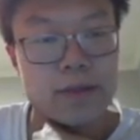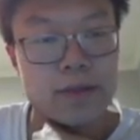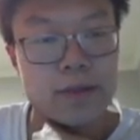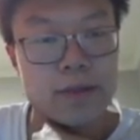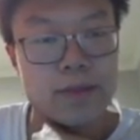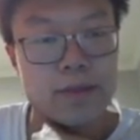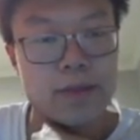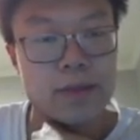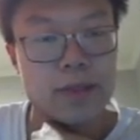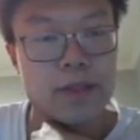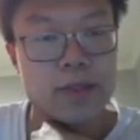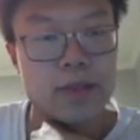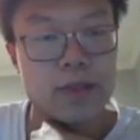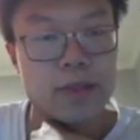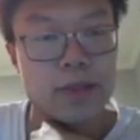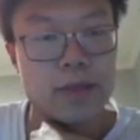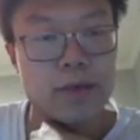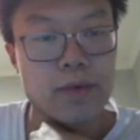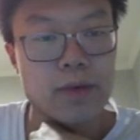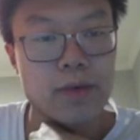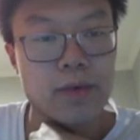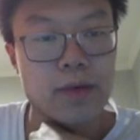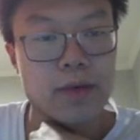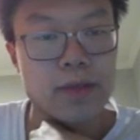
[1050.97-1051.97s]
the position that
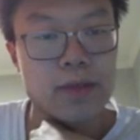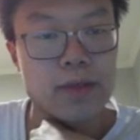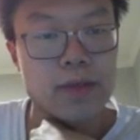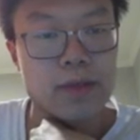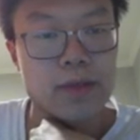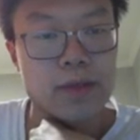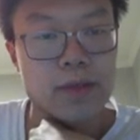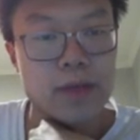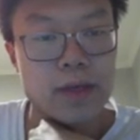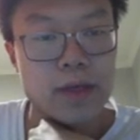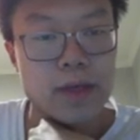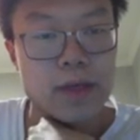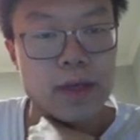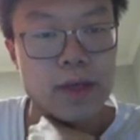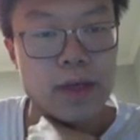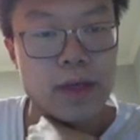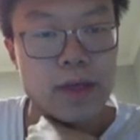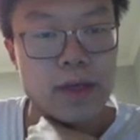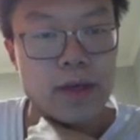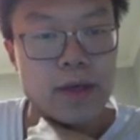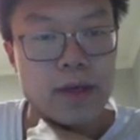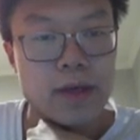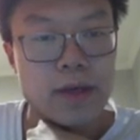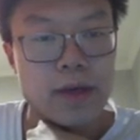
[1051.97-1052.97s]
we want
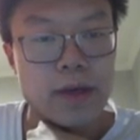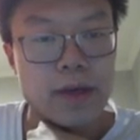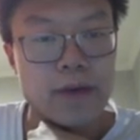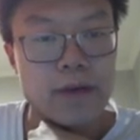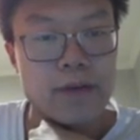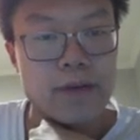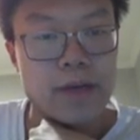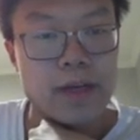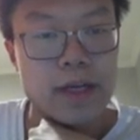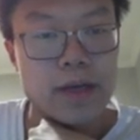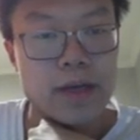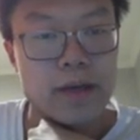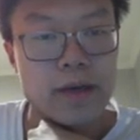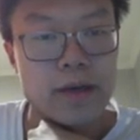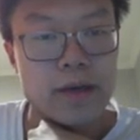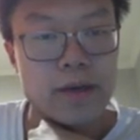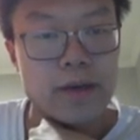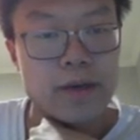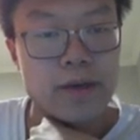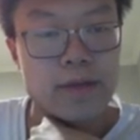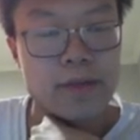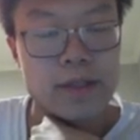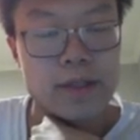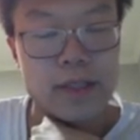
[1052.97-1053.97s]
of k.
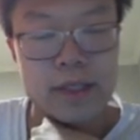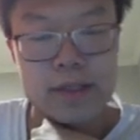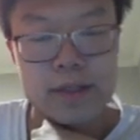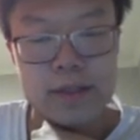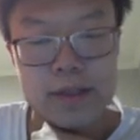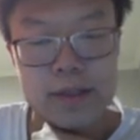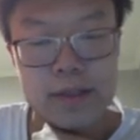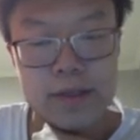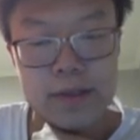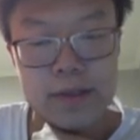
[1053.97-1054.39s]
If it's less than or